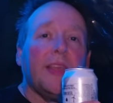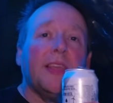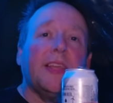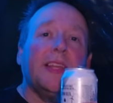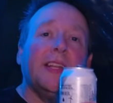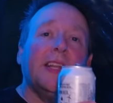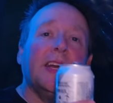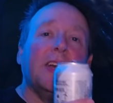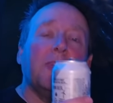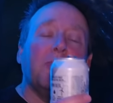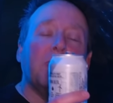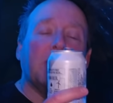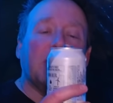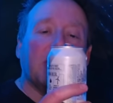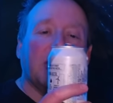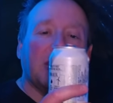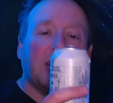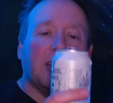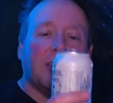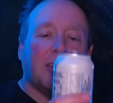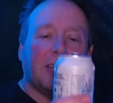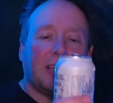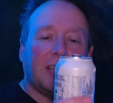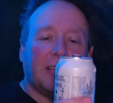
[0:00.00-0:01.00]
You know when I
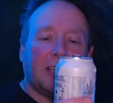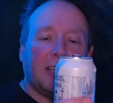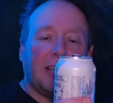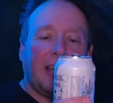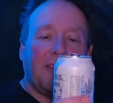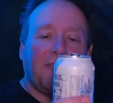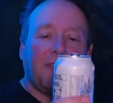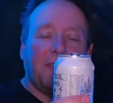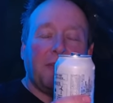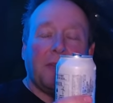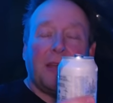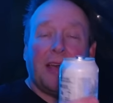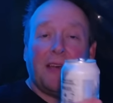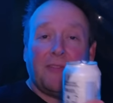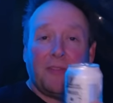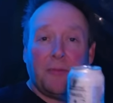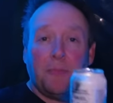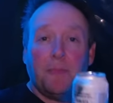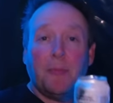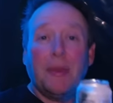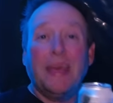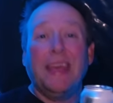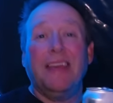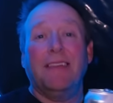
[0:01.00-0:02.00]
like
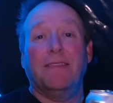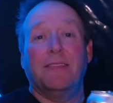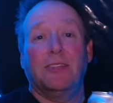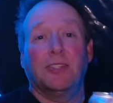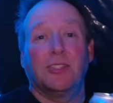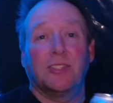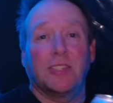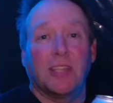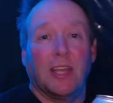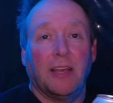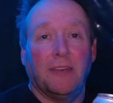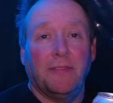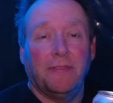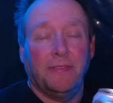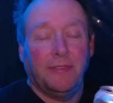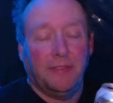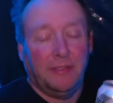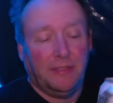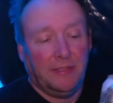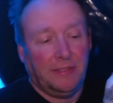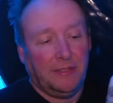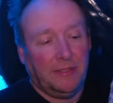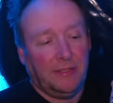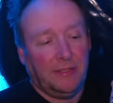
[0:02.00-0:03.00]
having beer and stuff?